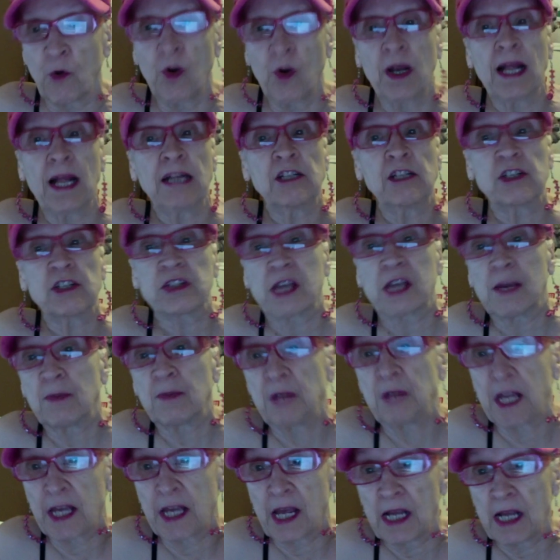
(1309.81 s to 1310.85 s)
and I just keep
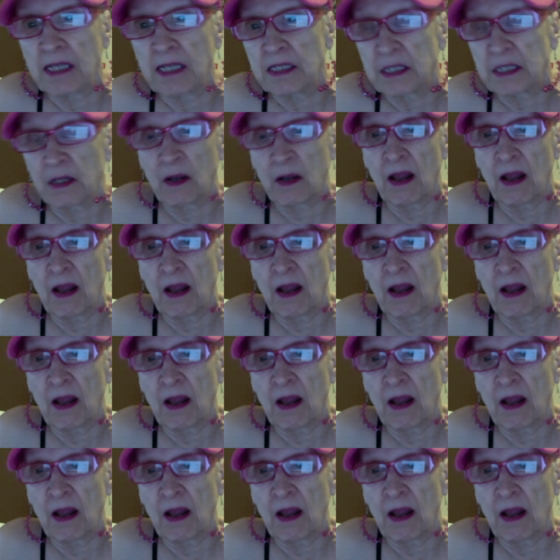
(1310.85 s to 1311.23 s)
taking until